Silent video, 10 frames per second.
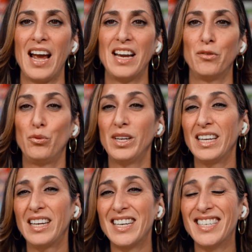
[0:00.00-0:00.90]
And if we
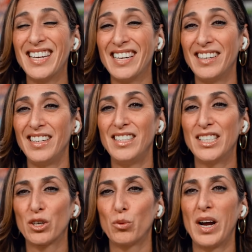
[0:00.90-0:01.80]
can get it in an
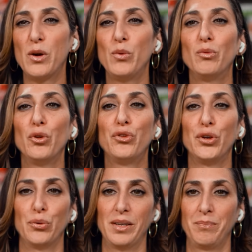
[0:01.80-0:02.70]
easier way, we will
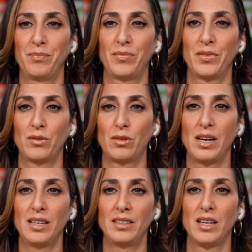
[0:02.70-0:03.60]
do it,
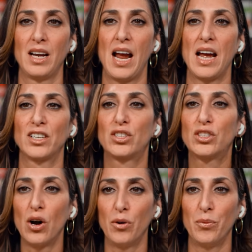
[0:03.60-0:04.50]
right?
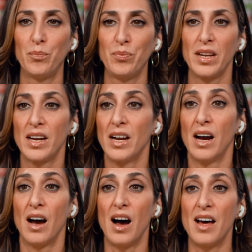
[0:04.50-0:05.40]
So
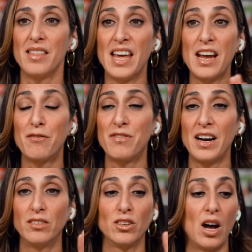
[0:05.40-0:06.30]
they have
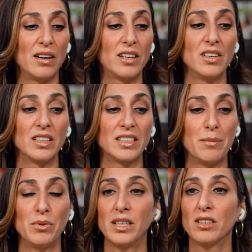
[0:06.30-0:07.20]
found, I'll give you an
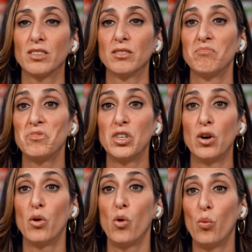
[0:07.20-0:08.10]
example here, you
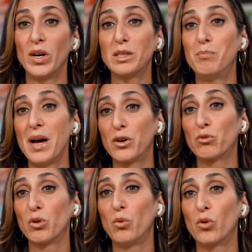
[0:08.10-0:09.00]
know, what's better
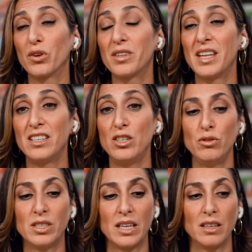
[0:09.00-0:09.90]
reward than
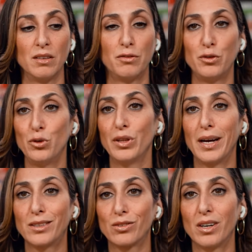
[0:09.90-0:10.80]
using
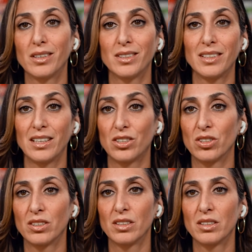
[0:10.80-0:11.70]
food-like drugs like
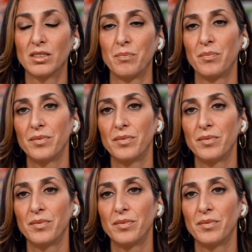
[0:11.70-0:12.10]
sugar?